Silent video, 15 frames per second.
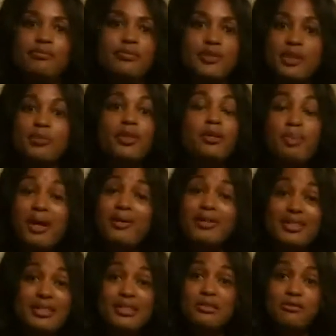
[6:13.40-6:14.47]
something about
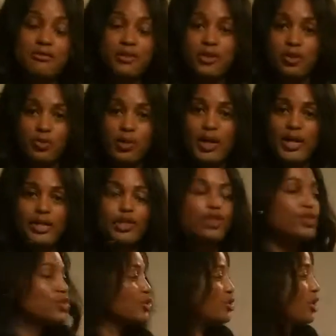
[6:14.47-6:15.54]
it doesn't feel right.
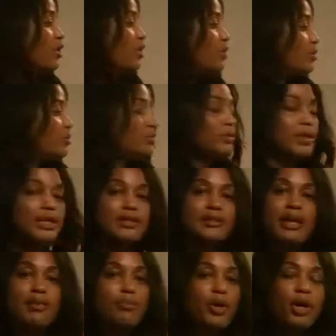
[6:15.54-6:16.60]
Your soul is
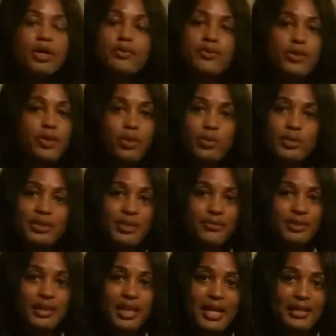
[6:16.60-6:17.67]
that part of you that will
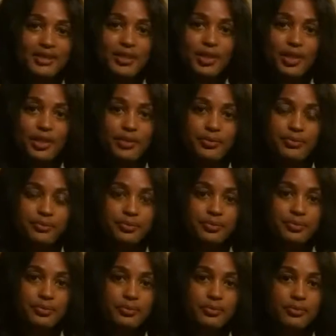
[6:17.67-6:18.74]
never lie to you.
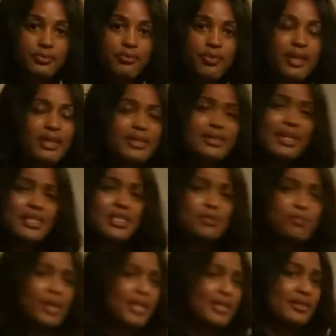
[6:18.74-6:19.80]
It is that
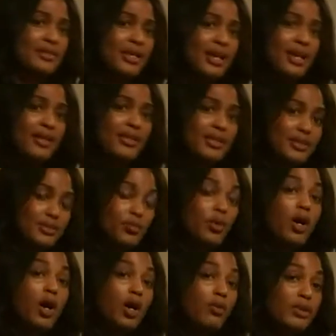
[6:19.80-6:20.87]
space that
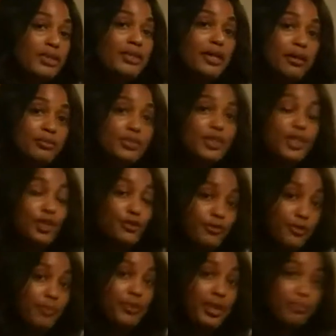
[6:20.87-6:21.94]
will always come to you
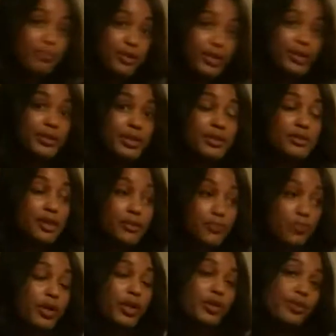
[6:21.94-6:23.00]
from that pureness
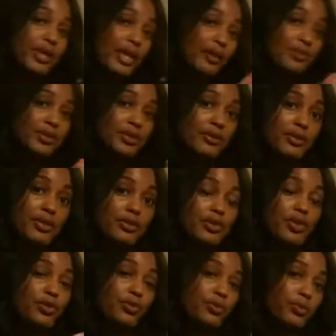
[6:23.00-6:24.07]
of what you came into this
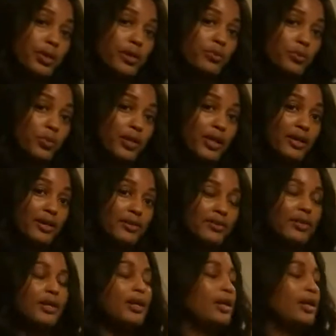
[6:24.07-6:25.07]
earth realm with.